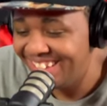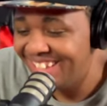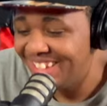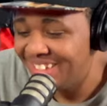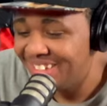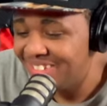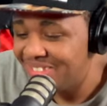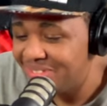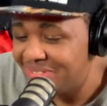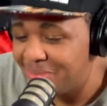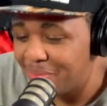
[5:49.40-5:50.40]

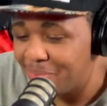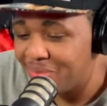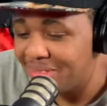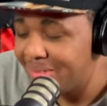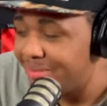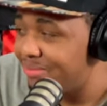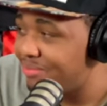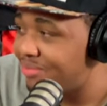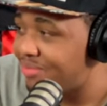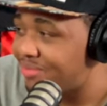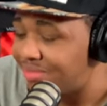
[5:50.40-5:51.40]

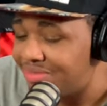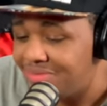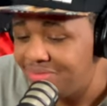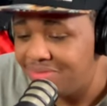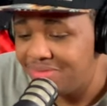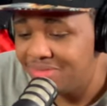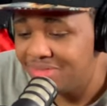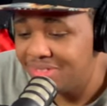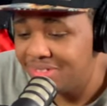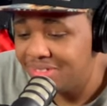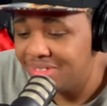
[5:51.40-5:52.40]

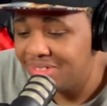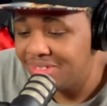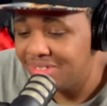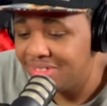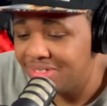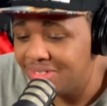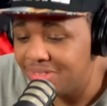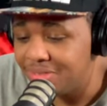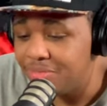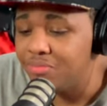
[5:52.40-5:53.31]
The person shown says nothing.